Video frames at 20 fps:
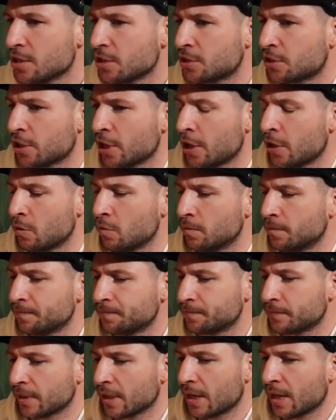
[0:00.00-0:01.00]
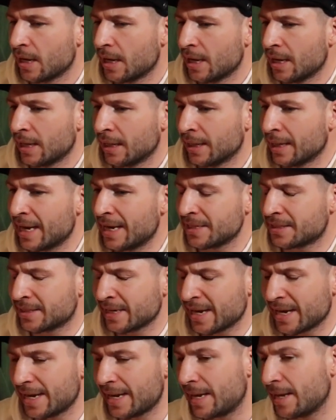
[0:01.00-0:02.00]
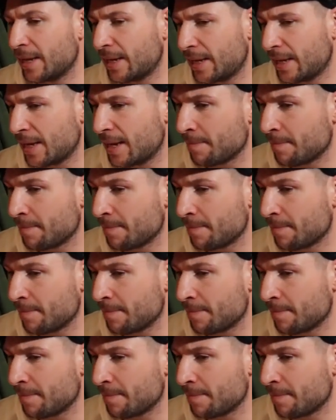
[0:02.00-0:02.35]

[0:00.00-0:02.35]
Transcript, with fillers: So, like I say, it,